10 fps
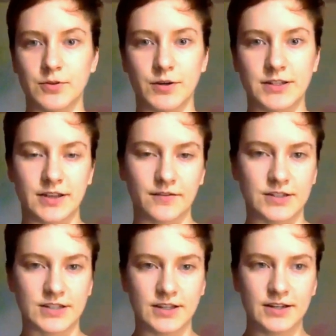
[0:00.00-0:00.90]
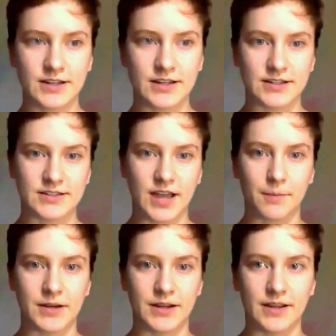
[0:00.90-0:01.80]
2017 is
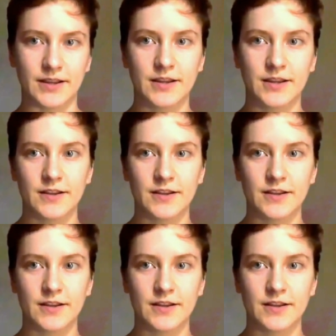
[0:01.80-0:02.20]
happening